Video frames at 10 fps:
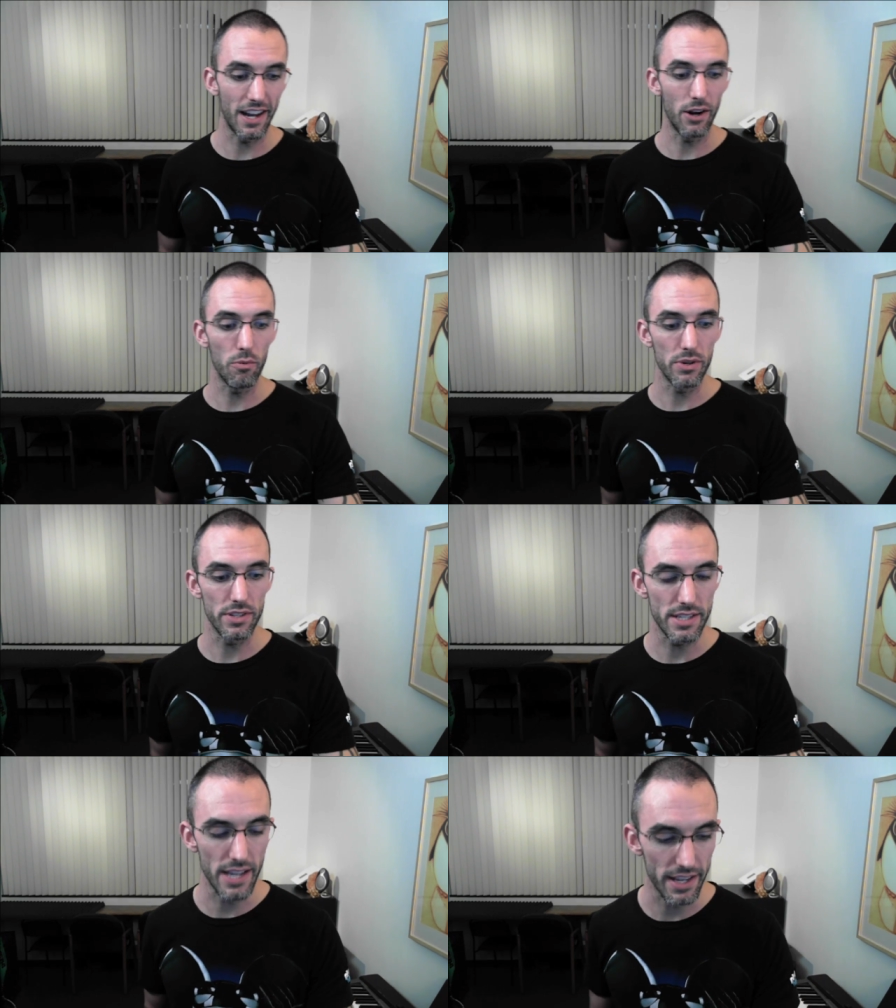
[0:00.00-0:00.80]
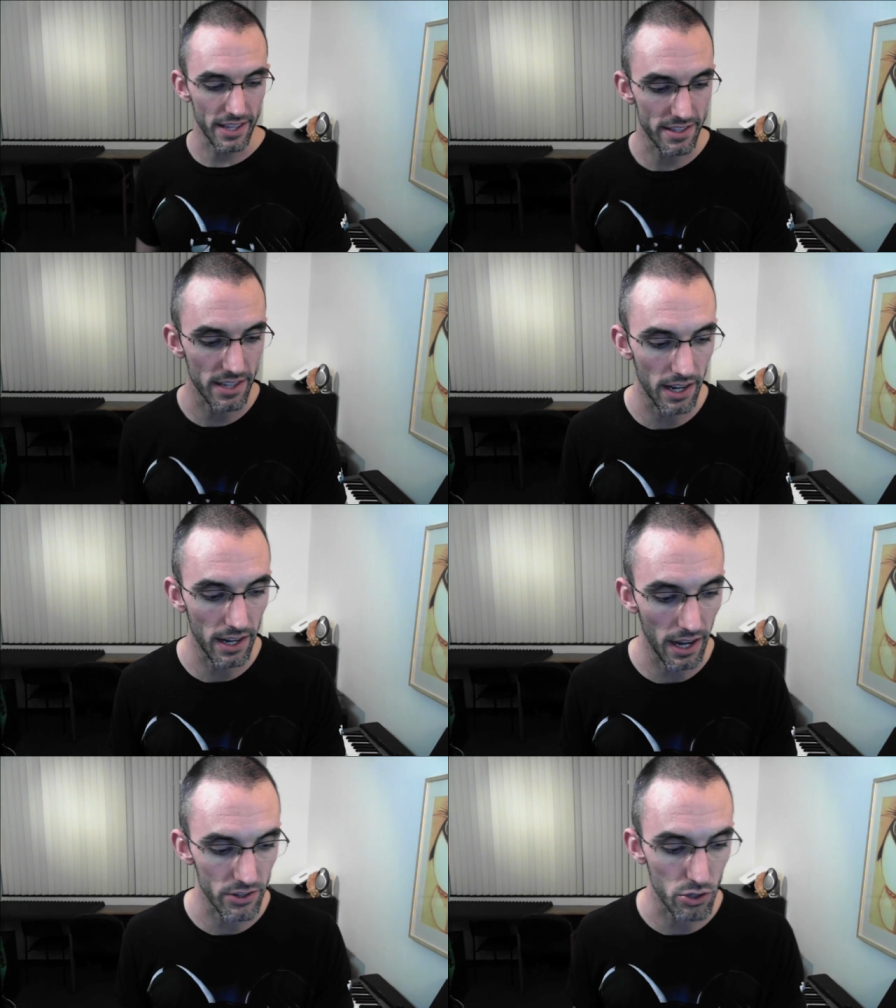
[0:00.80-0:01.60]
Uh, I hope you take that uh,
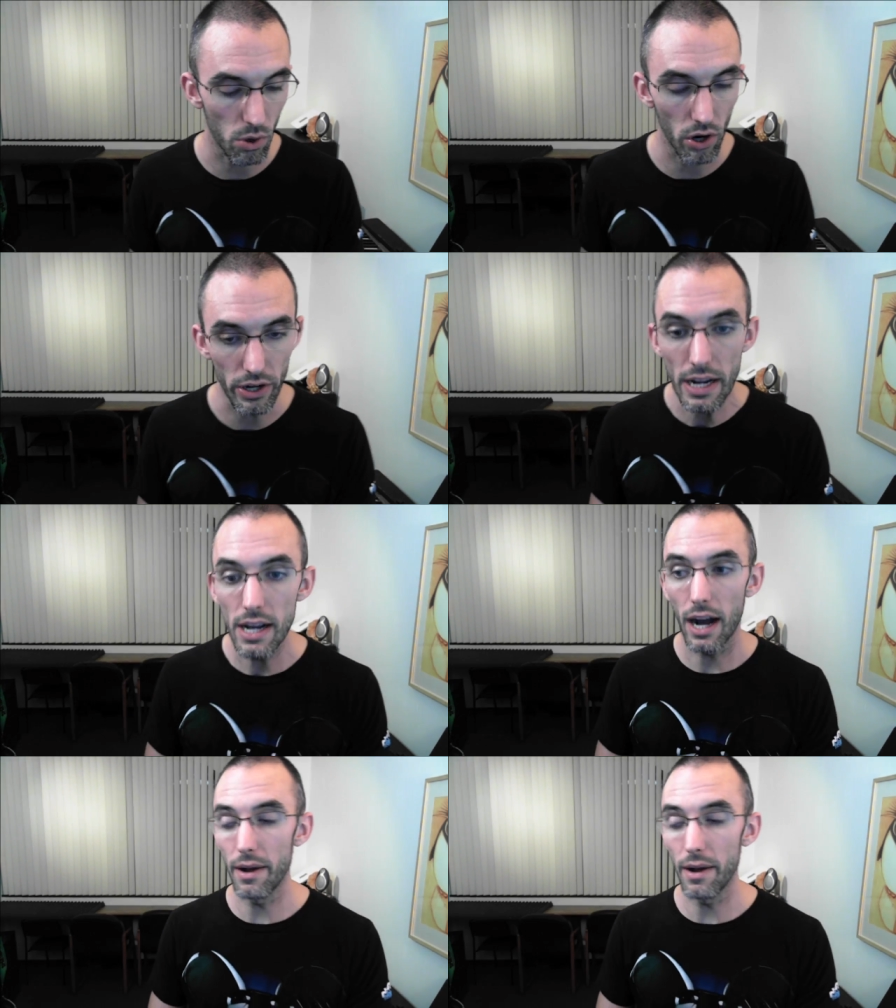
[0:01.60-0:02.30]
uh, to heart.